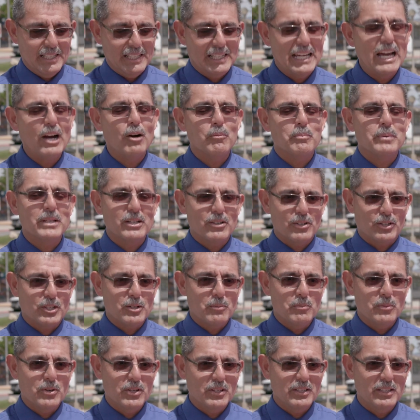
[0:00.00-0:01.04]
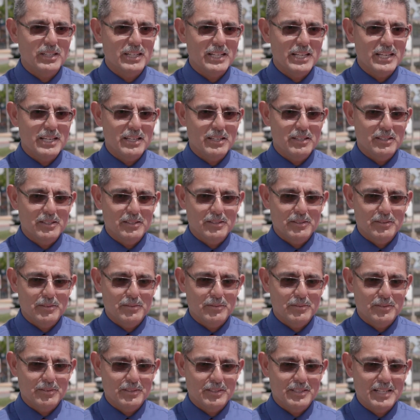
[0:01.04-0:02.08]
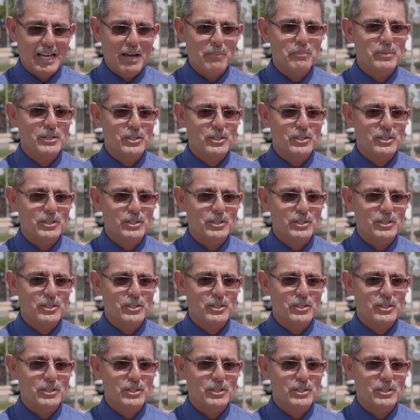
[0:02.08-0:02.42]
helping our community tap